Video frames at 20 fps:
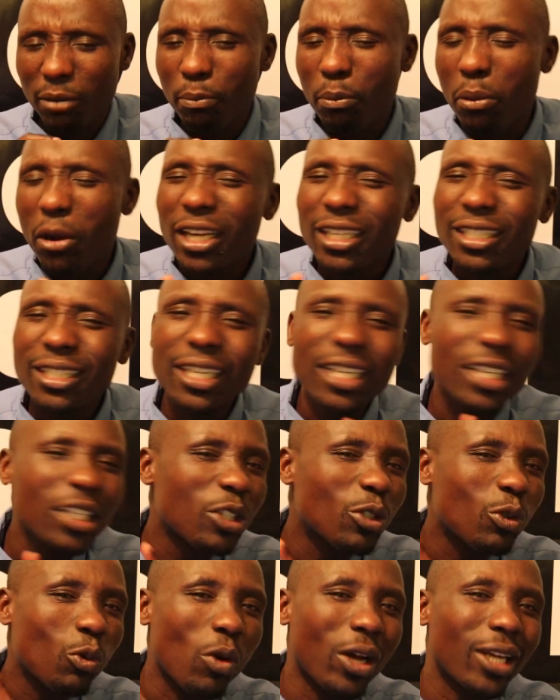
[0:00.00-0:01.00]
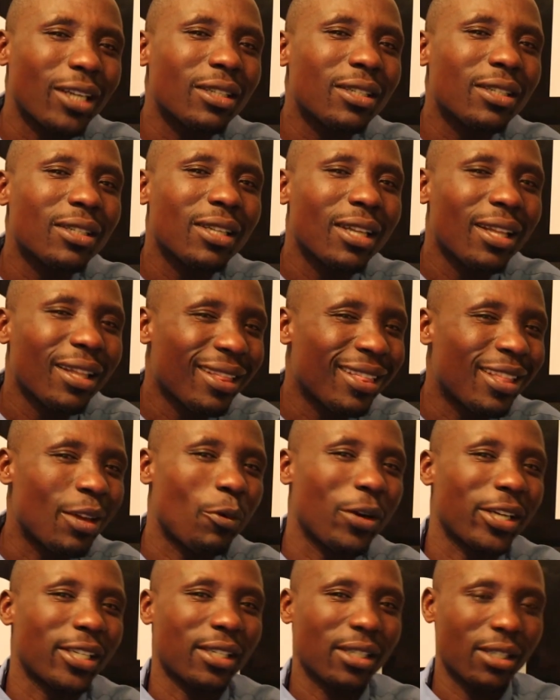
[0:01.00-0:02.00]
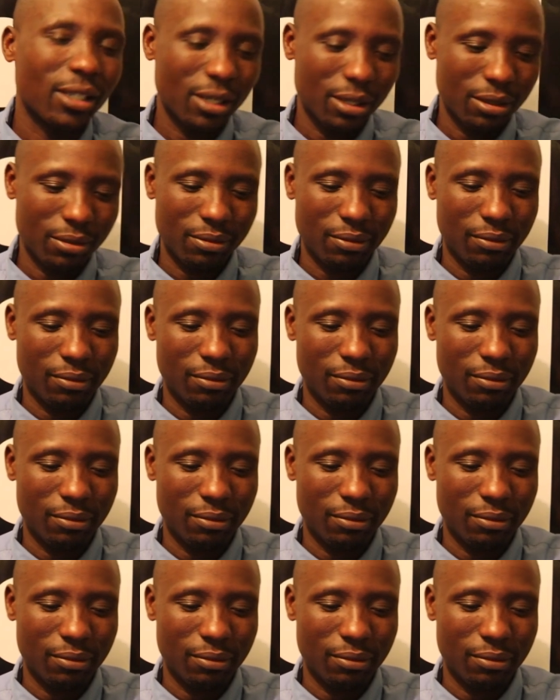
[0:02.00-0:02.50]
pointing towards the West.